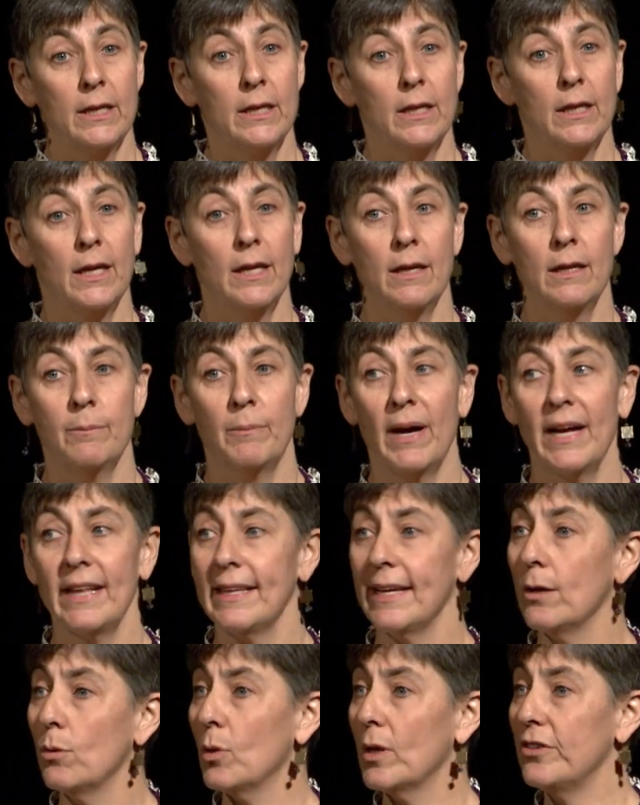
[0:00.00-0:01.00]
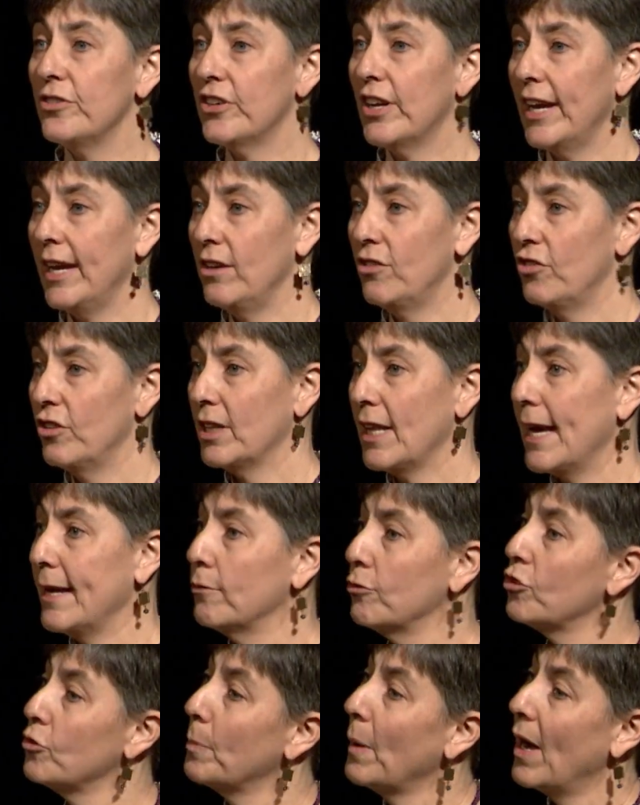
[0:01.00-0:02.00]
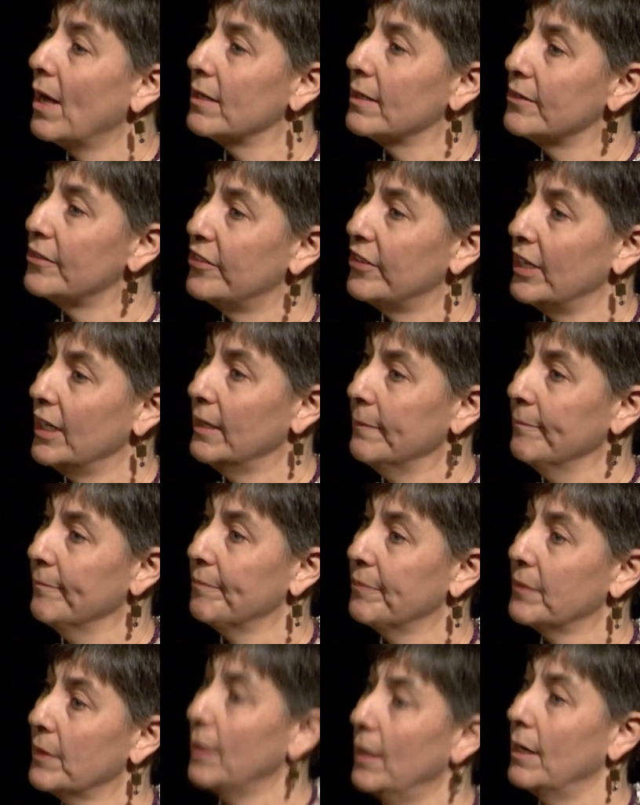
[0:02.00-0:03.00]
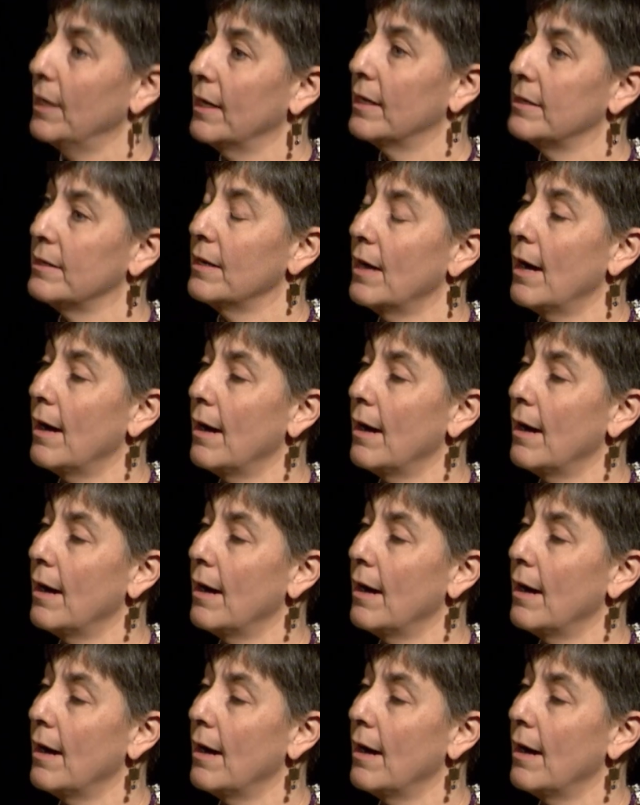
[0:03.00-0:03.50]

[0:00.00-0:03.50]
in bilingual education, language policy, and